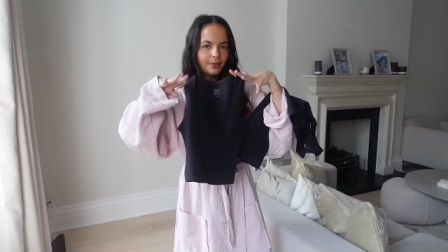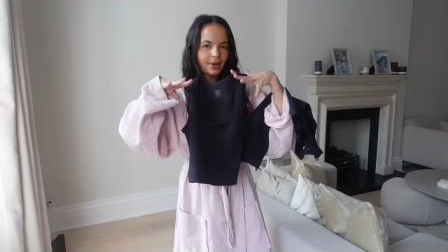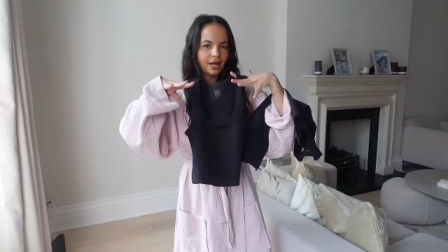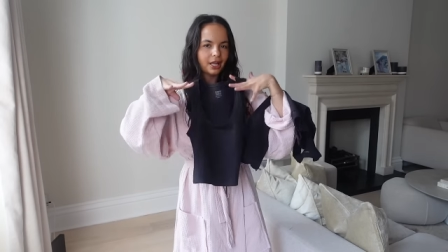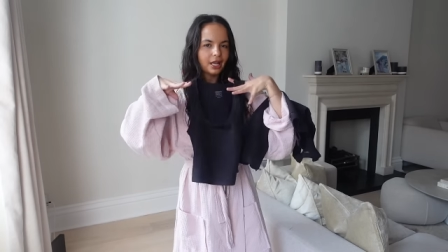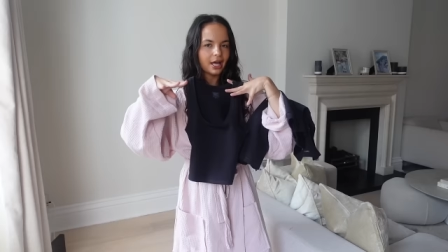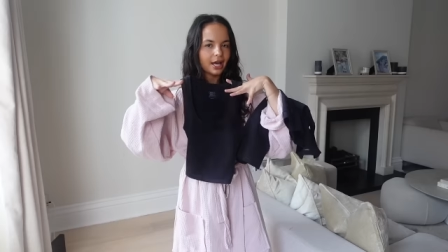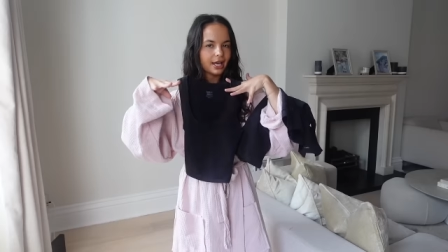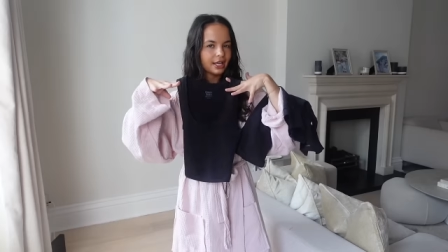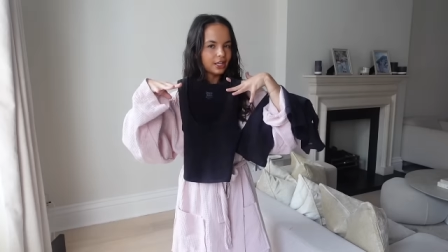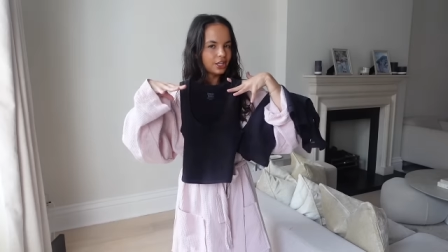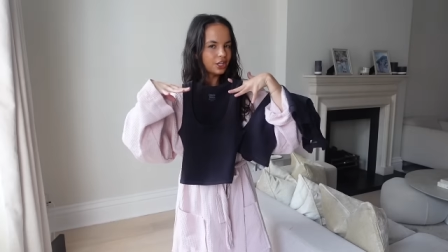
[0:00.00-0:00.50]
but
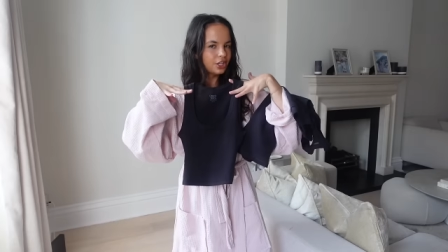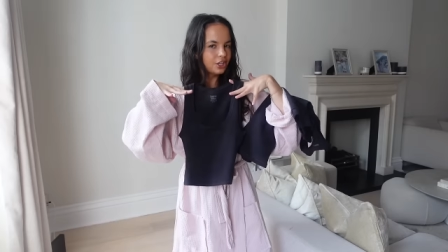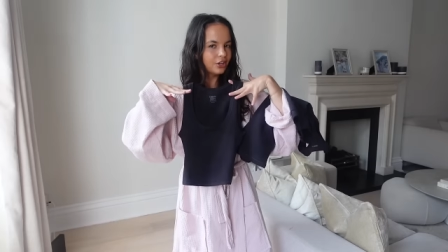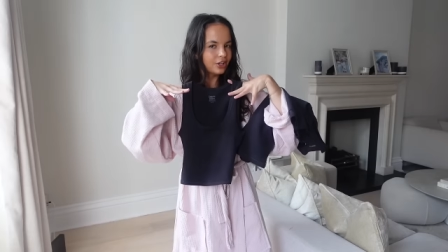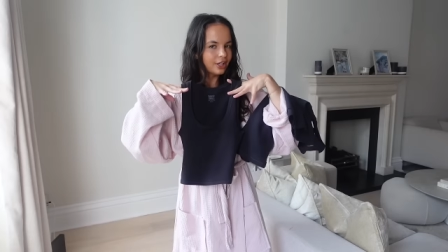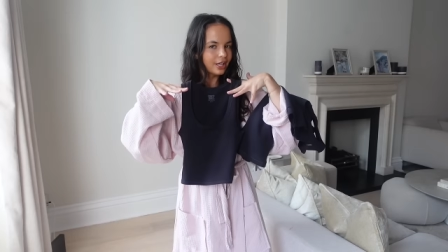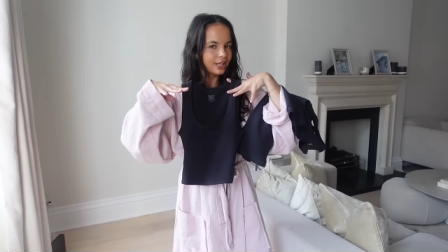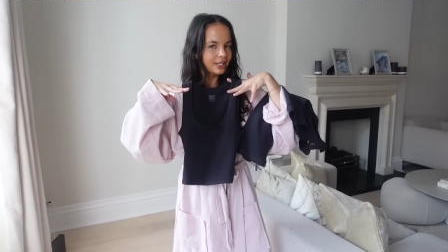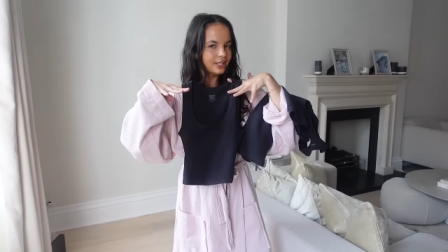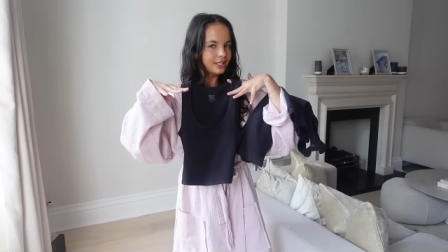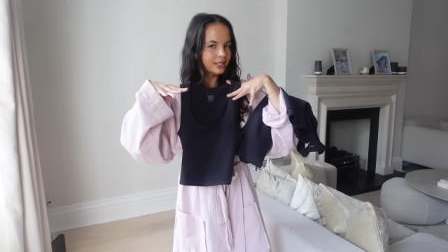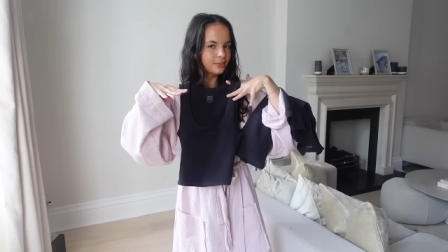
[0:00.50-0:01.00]
like, you know,
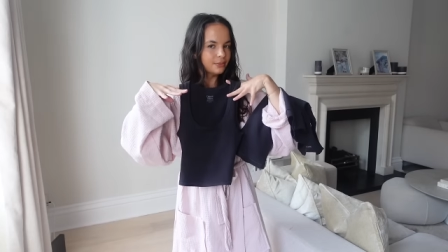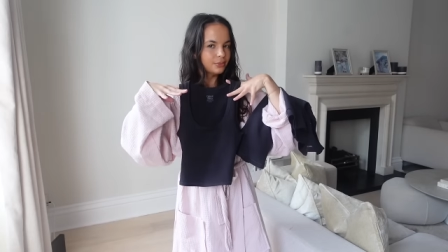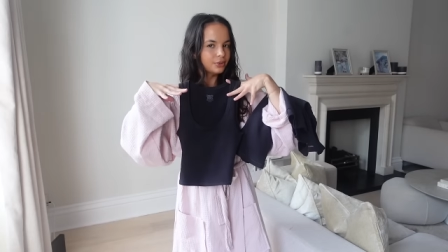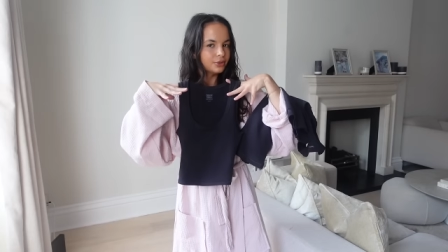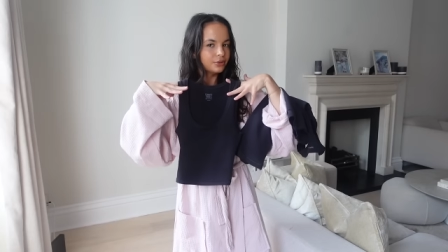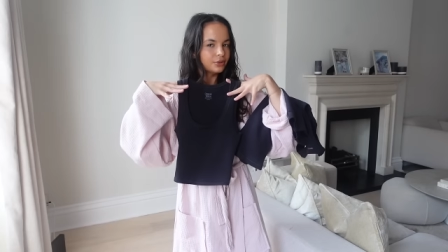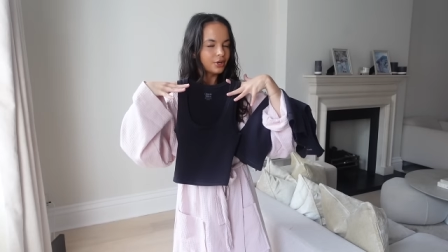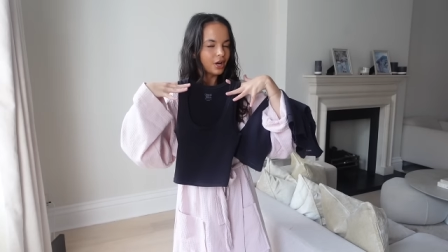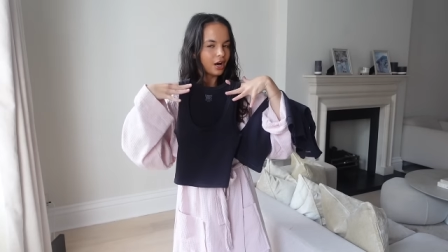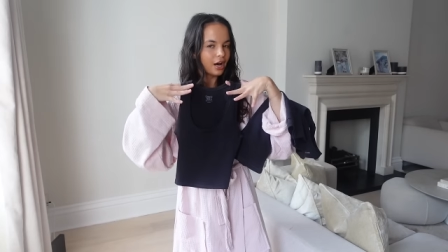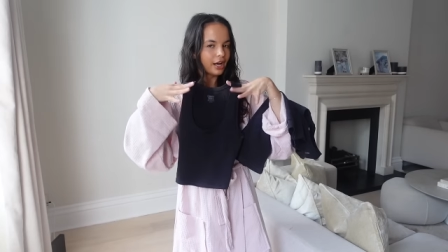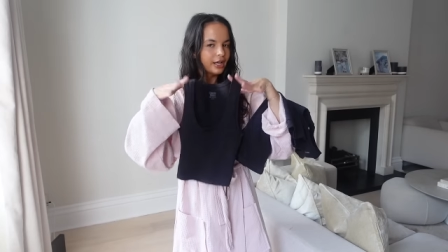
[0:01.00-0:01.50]
a
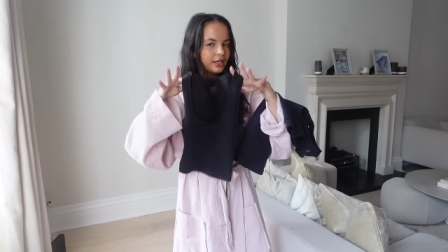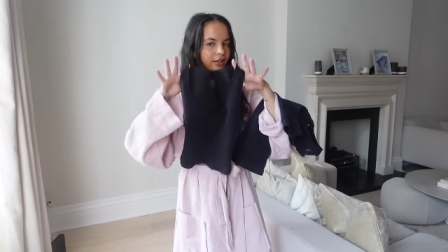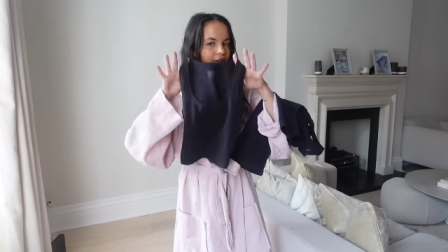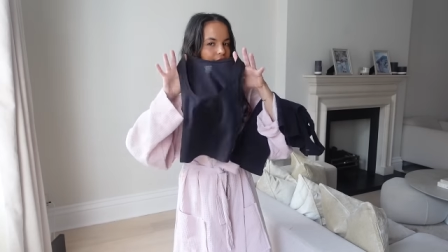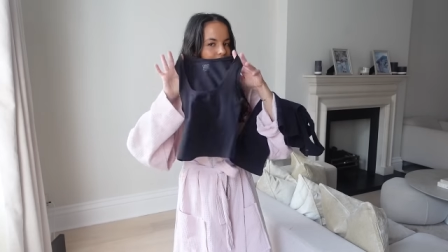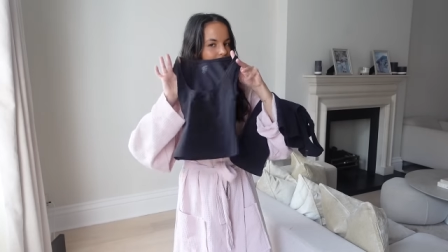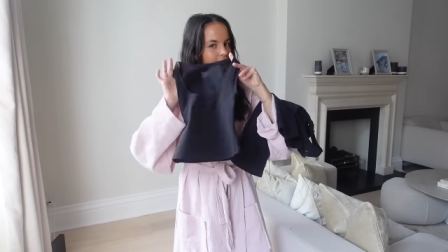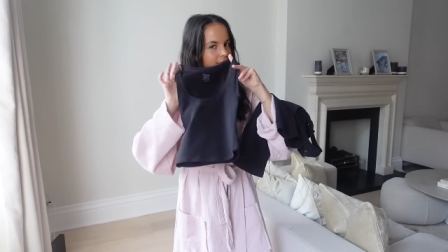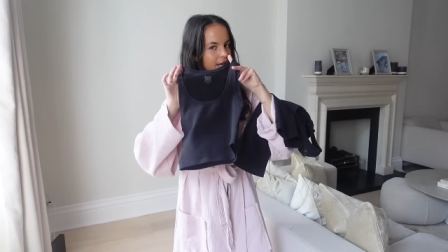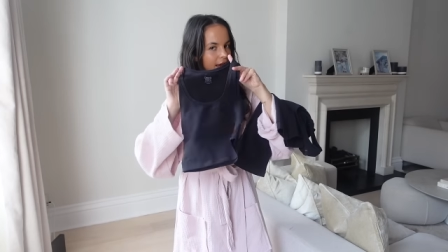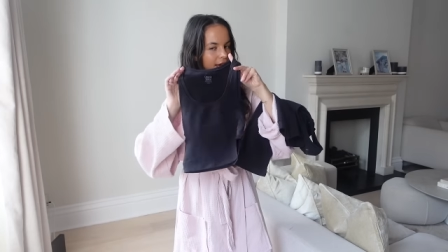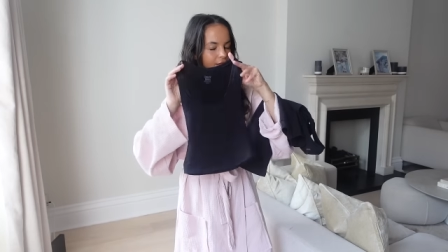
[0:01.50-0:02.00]
simple kind
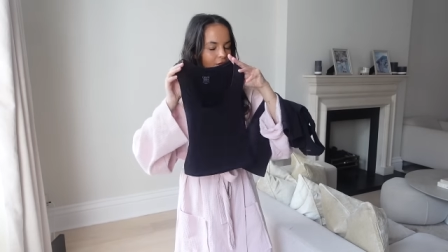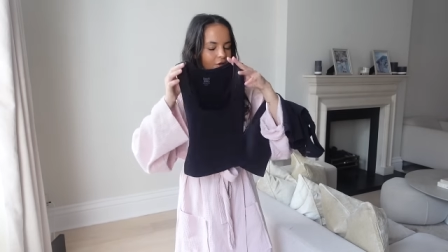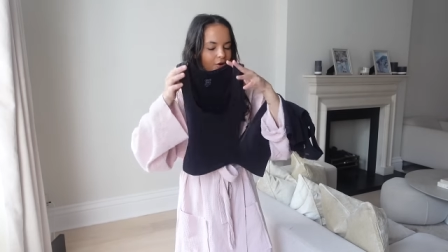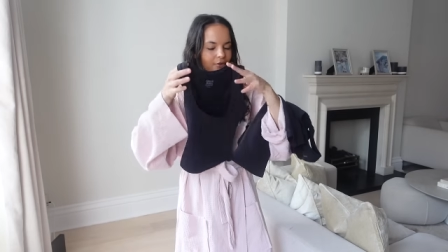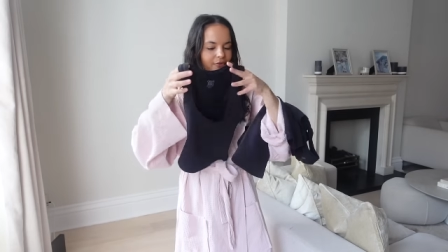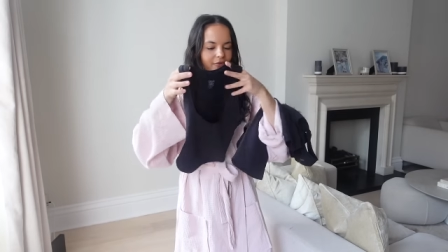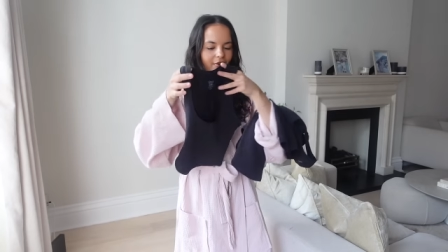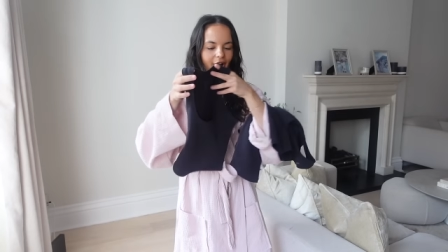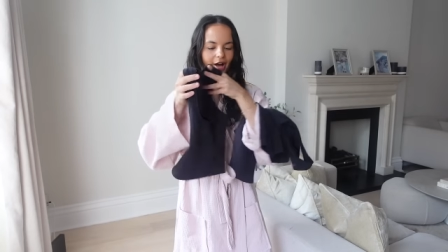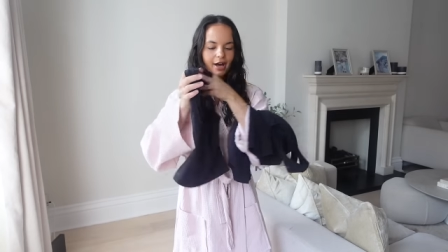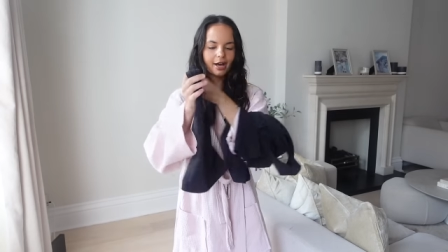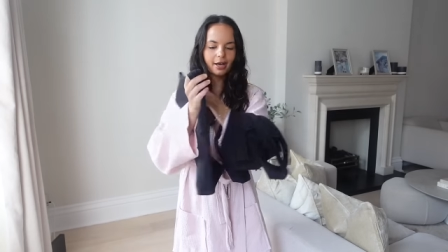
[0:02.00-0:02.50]
of tank
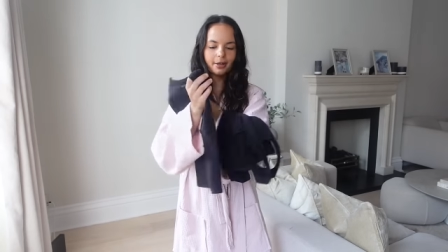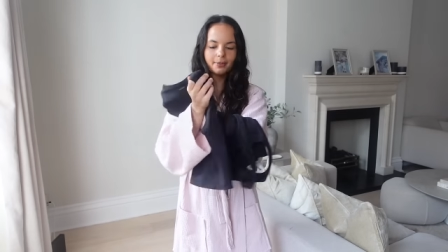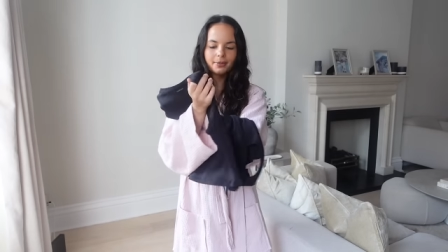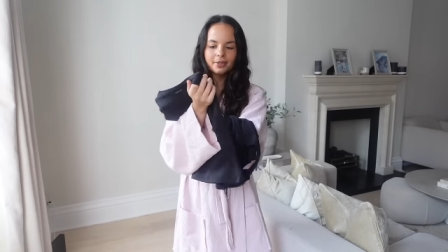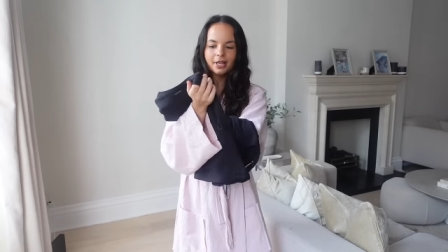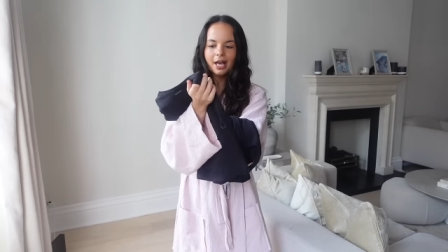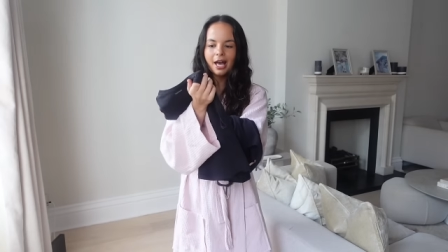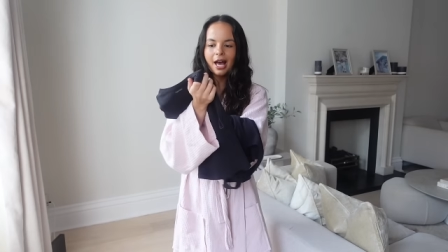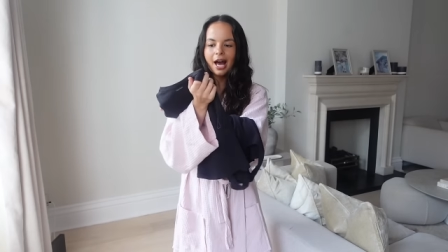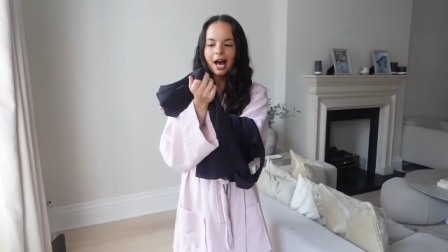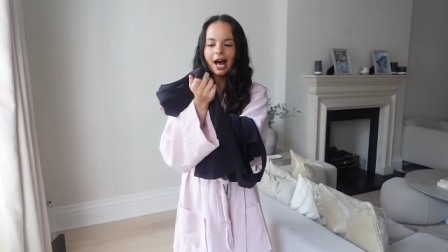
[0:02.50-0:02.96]
top vibes.